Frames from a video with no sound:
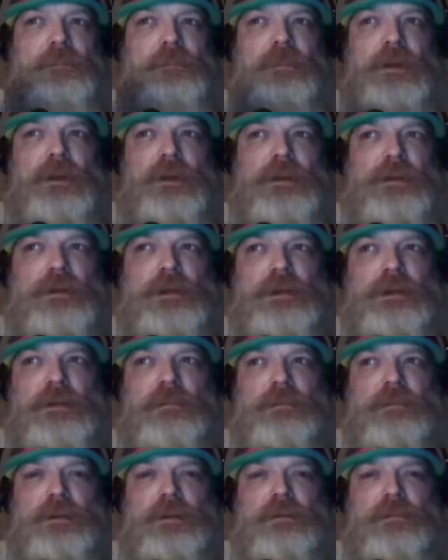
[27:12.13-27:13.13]

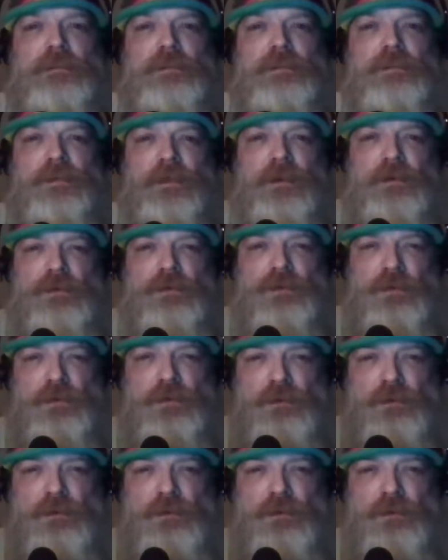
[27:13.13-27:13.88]
And one of the things